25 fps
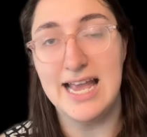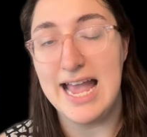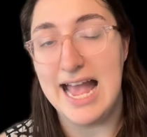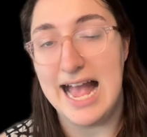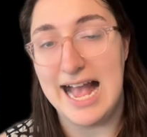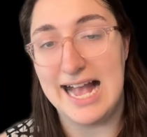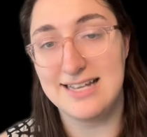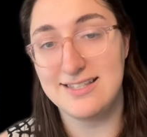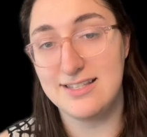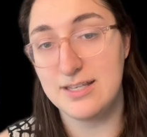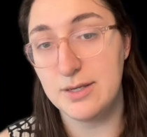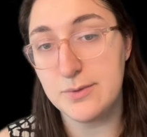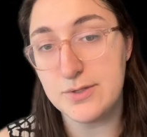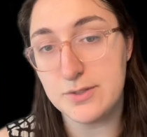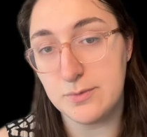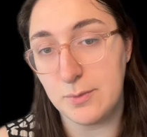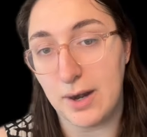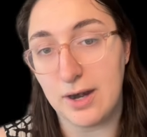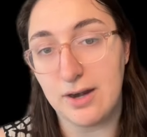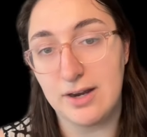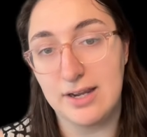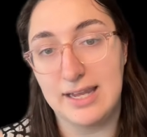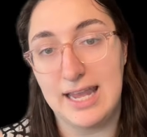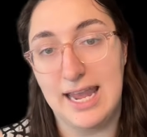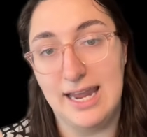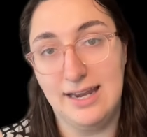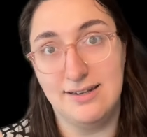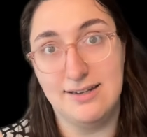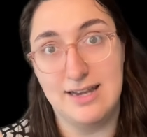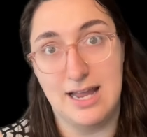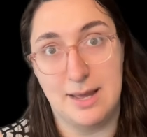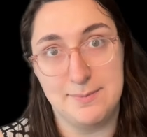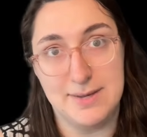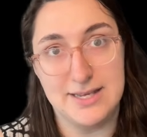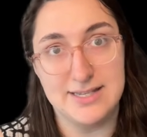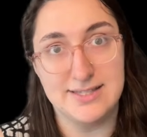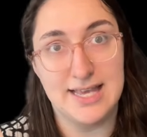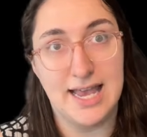as he was wearing a
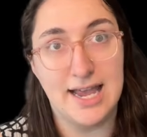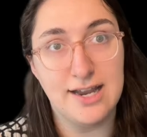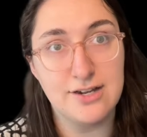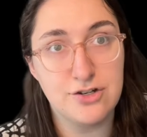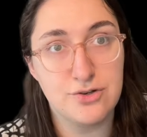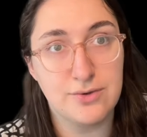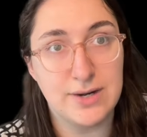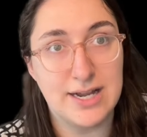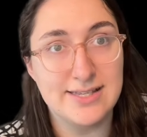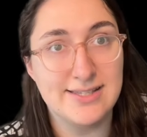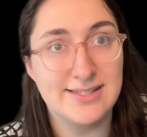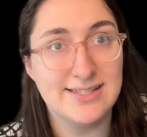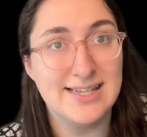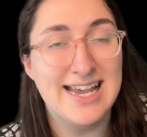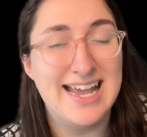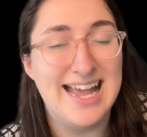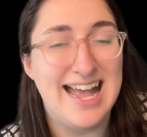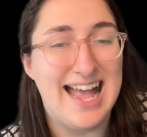Nemez headdress,